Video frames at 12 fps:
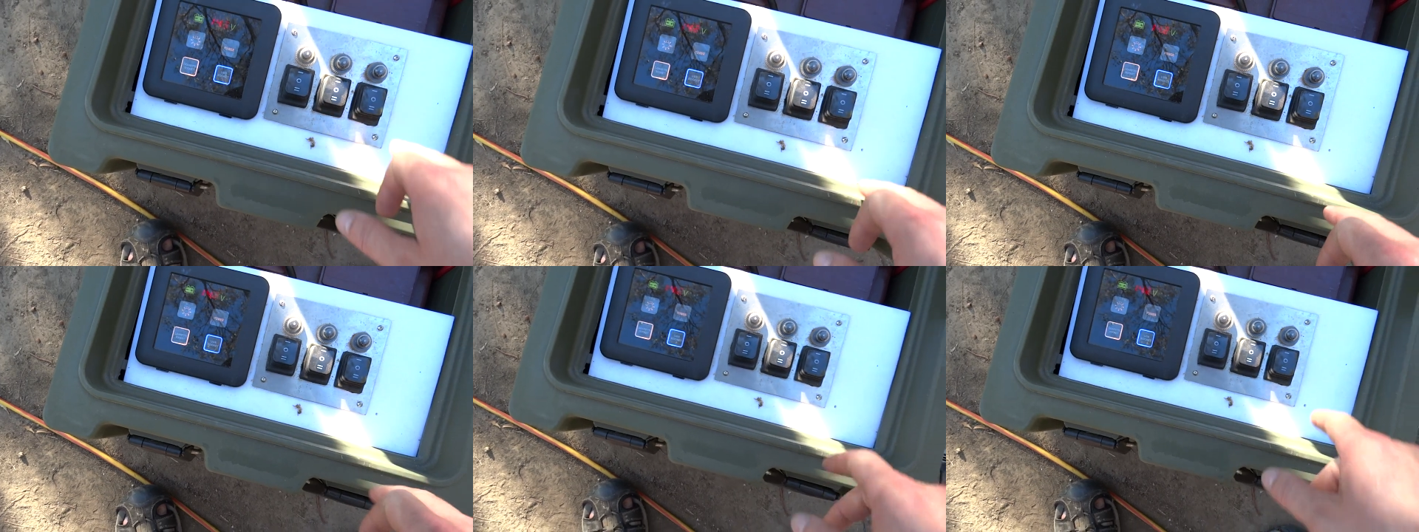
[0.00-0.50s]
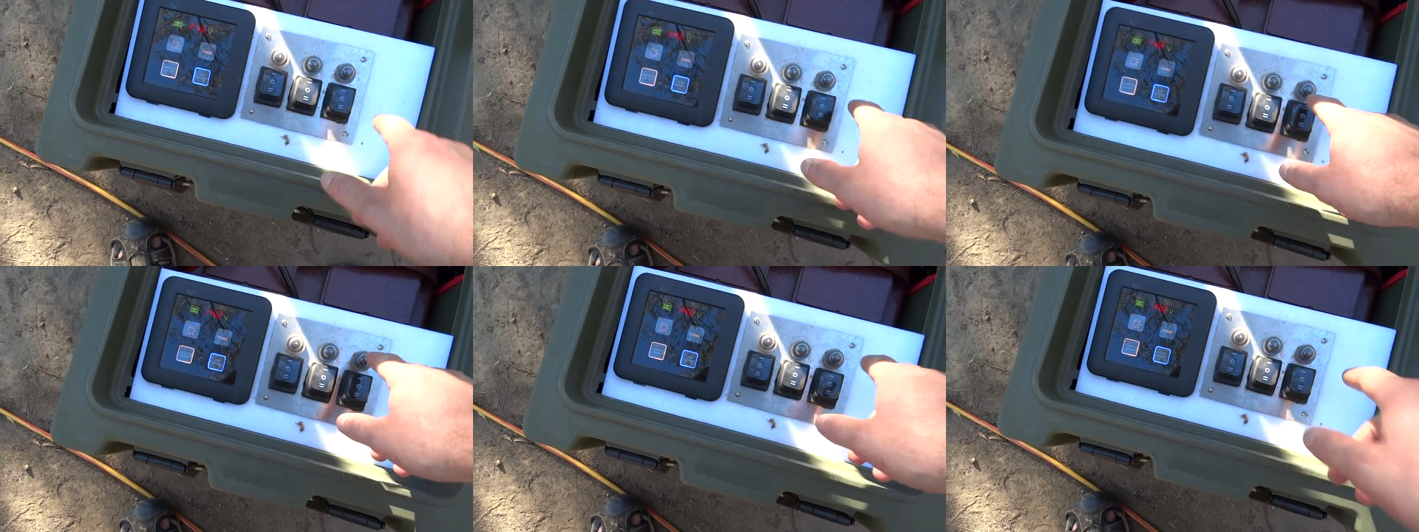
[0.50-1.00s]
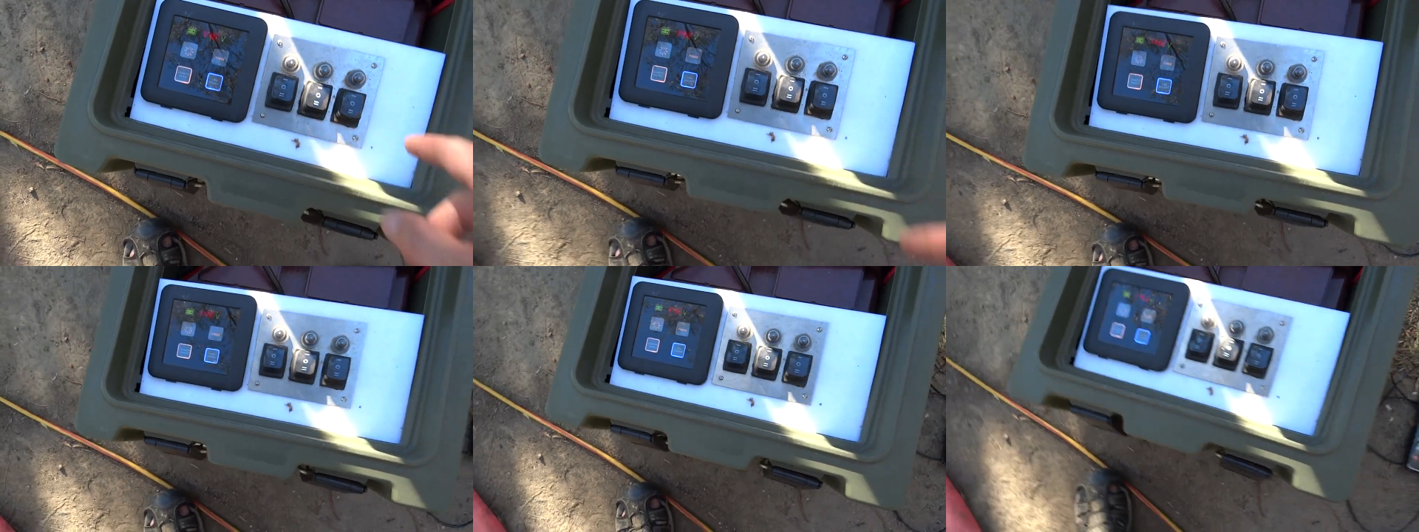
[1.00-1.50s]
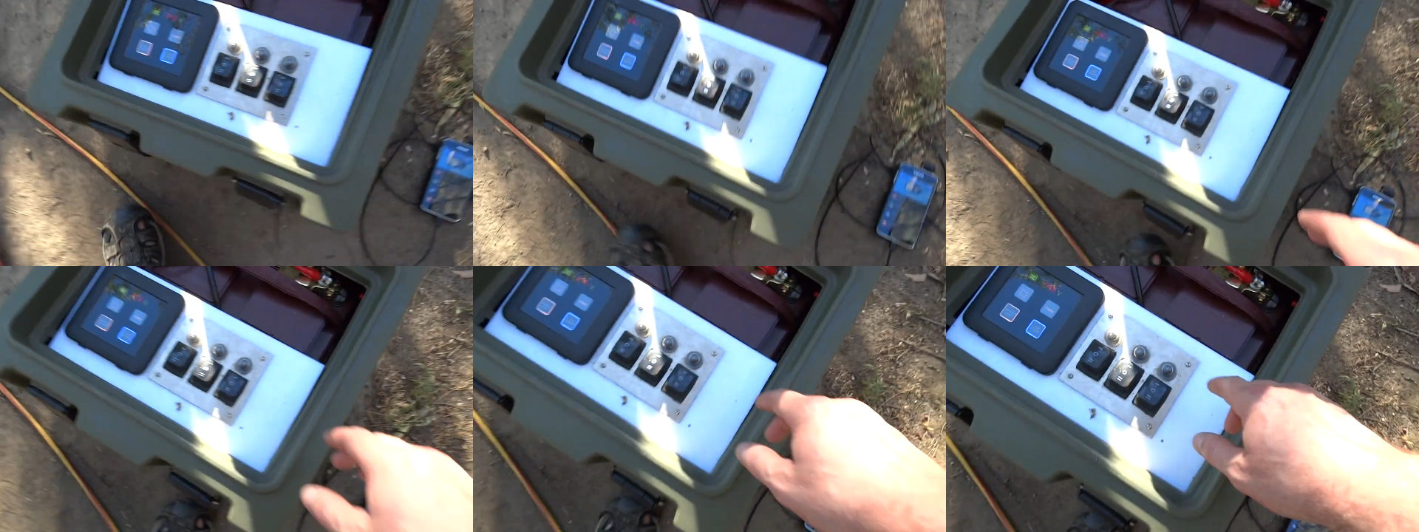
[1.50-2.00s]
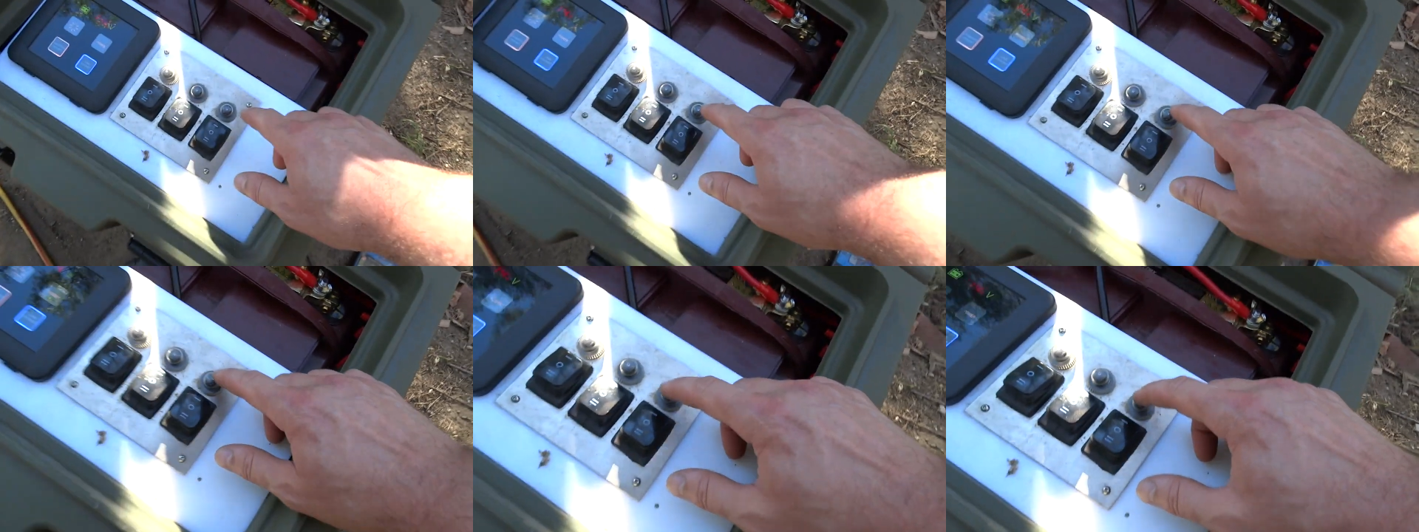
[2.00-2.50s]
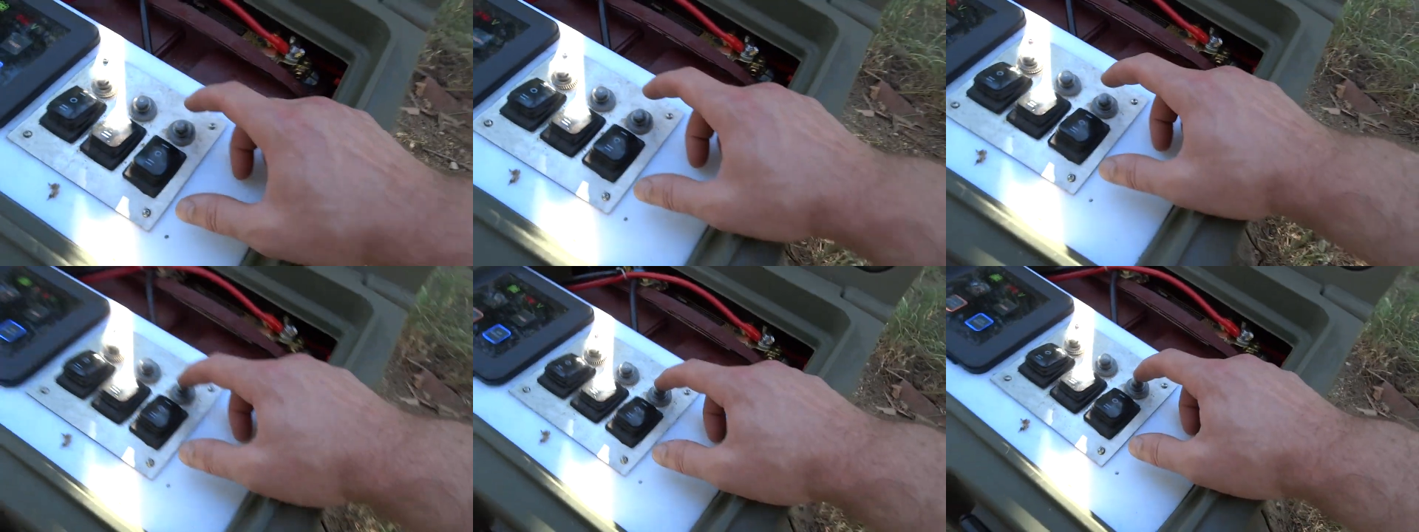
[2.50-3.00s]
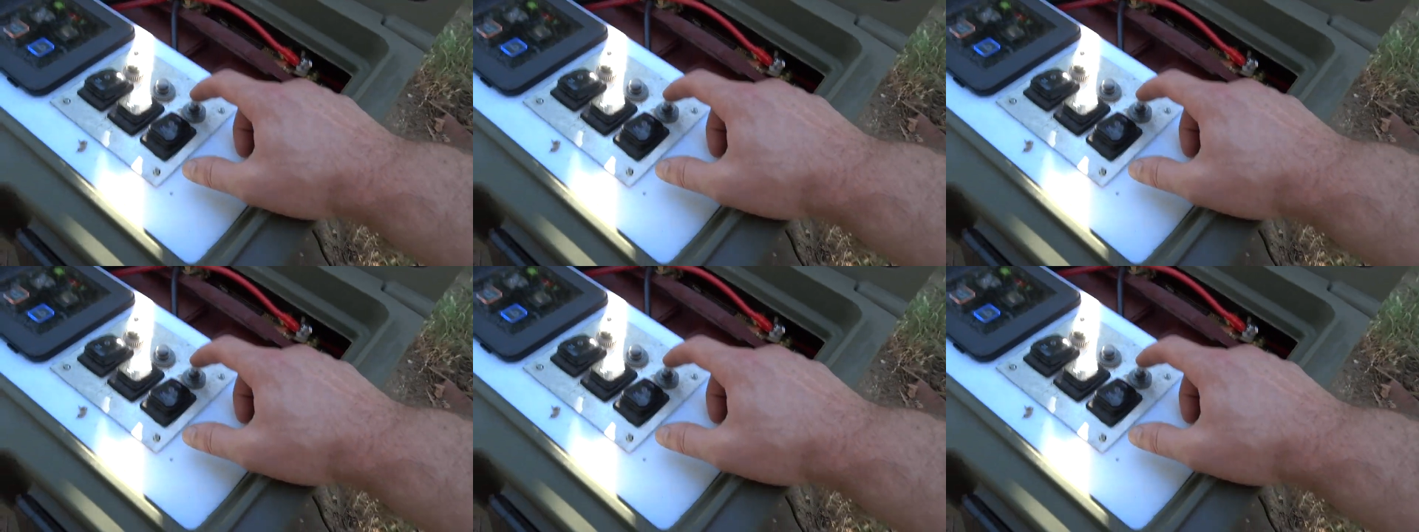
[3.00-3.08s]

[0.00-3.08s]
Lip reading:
Nobody's mouth can be seen.